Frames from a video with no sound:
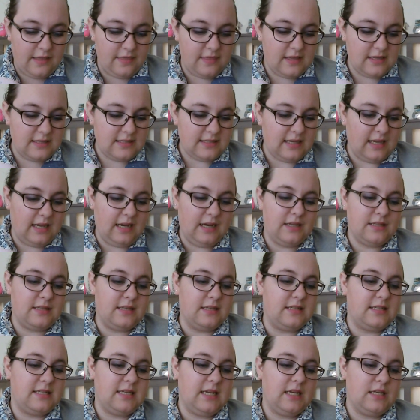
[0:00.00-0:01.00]
This here is
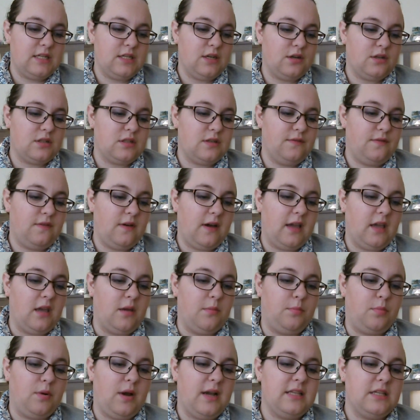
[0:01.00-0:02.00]
a detoxifying
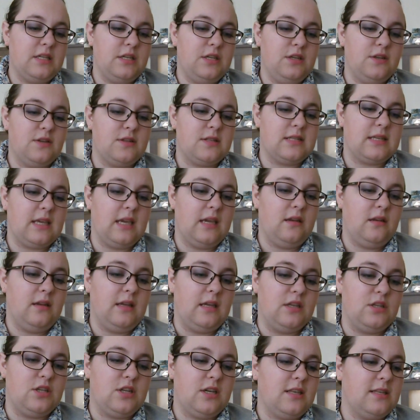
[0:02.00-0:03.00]
and brighten your skin
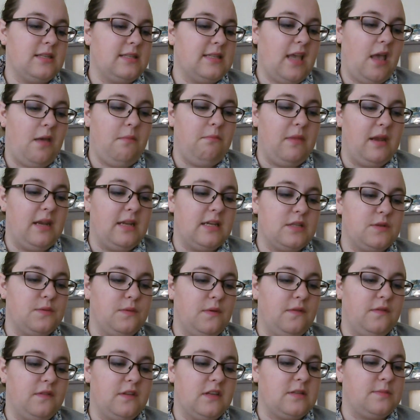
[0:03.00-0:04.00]
in just 10 minutes
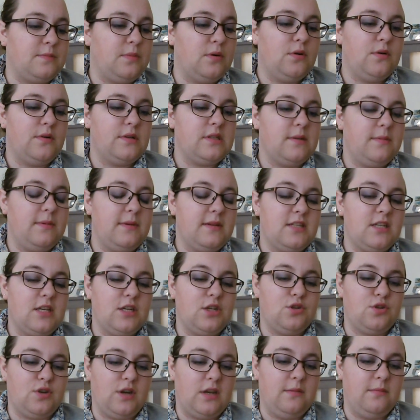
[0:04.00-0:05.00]
with this pore
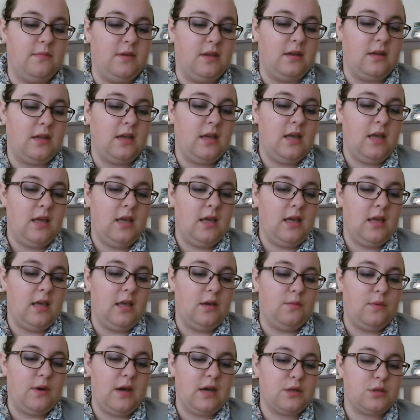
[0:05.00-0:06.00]
diminishing treatment.
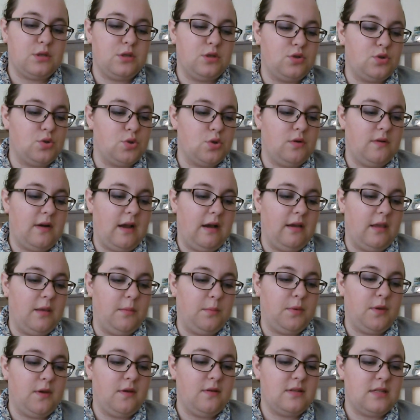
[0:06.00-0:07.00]
It works to draw out
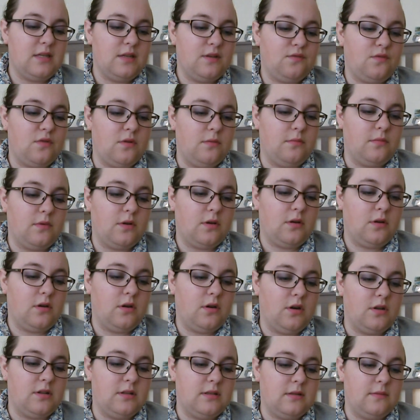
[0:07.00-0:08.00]
impurities from
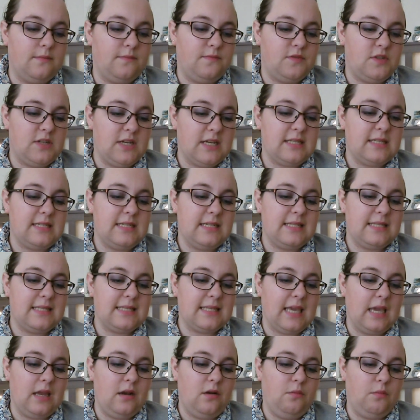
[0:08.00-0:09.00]
congested
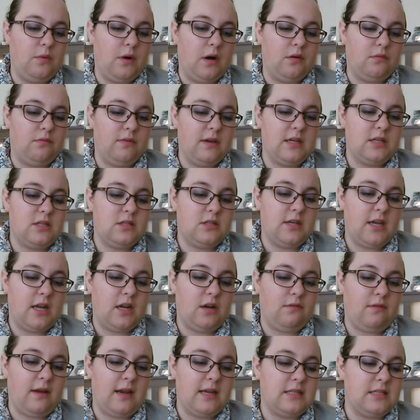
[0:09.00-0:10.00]
skin while
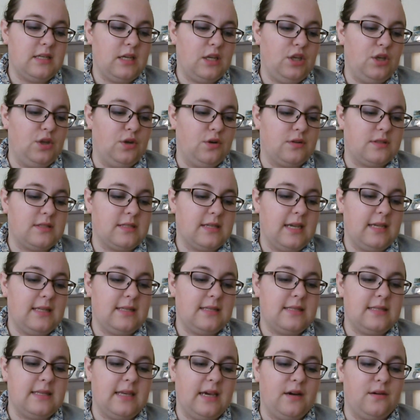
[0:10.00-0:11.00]
regenerating your skin
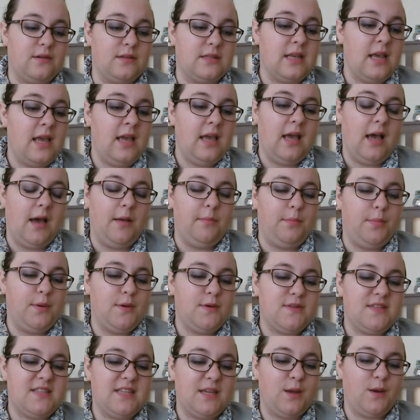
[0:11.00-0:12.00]
cells and
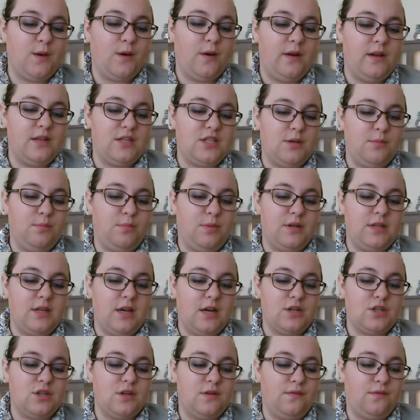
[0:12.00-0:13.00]
boosting collagen
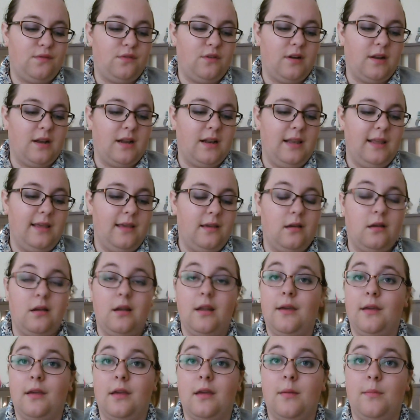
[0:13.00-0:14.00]
production for a clear,
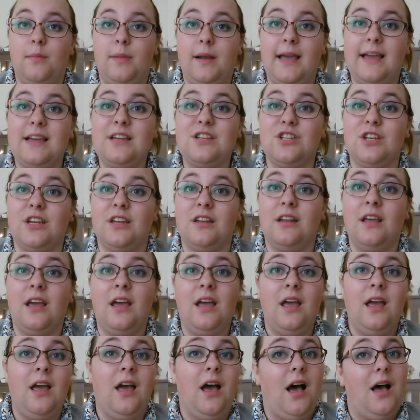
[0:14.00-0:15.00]
glowing complexion.
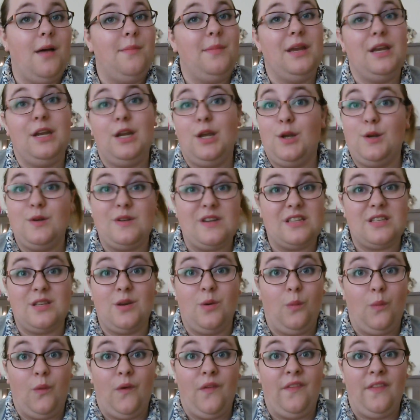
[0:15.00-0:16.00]
I mean, who
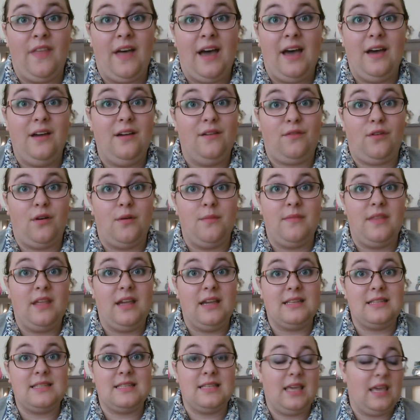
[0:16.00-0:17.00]
doesn't want that from
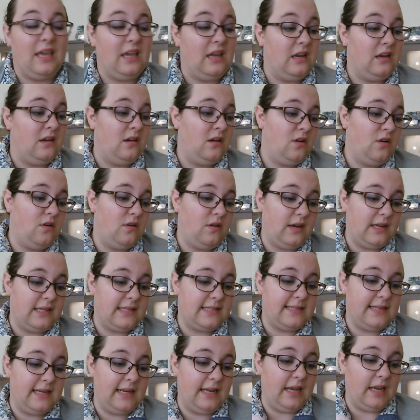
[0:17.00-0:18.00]
their skin,
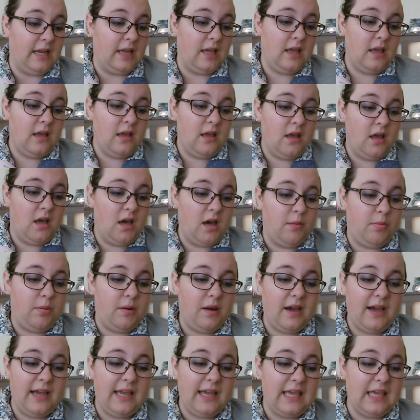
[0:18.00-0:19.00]
honestly?
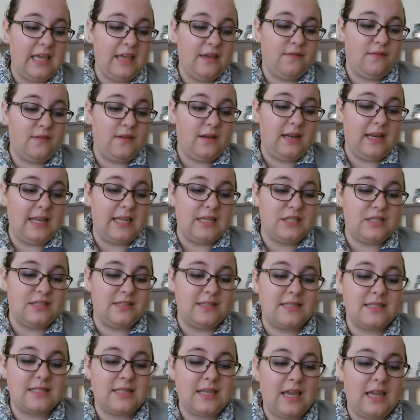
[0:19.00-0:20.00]
Apply evenly to
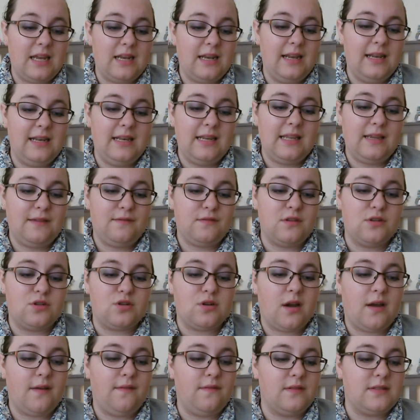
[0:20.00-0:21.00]
skin, leave to
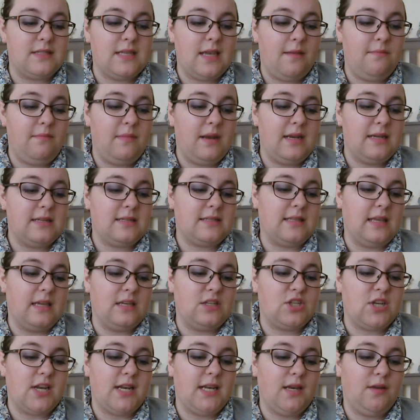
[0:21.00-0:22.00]
dry for 10 minutes,
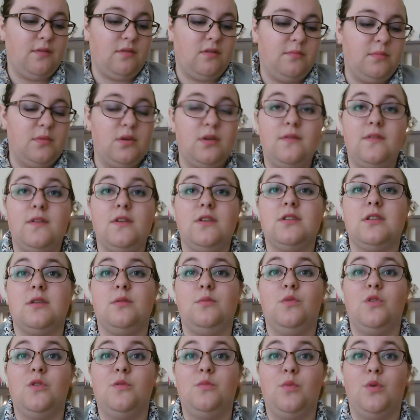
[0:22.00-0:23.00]
then gently remove
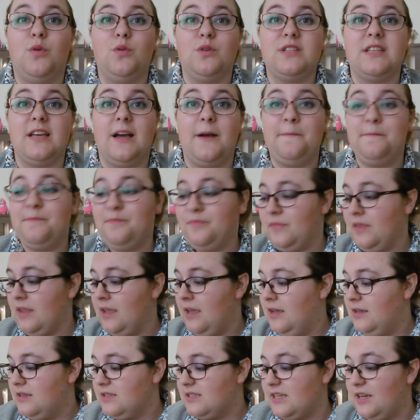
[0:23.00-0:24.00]
using warm water.
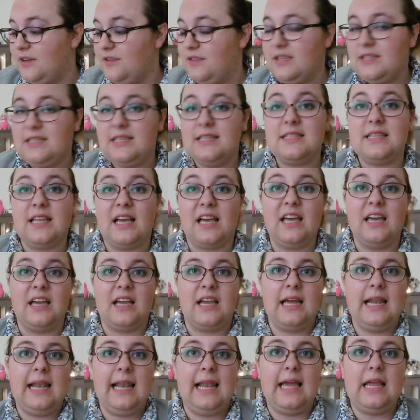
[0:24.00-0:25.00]
So this is like a
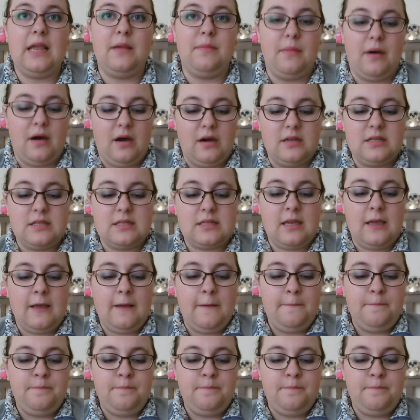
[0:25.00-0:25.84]
clay mask.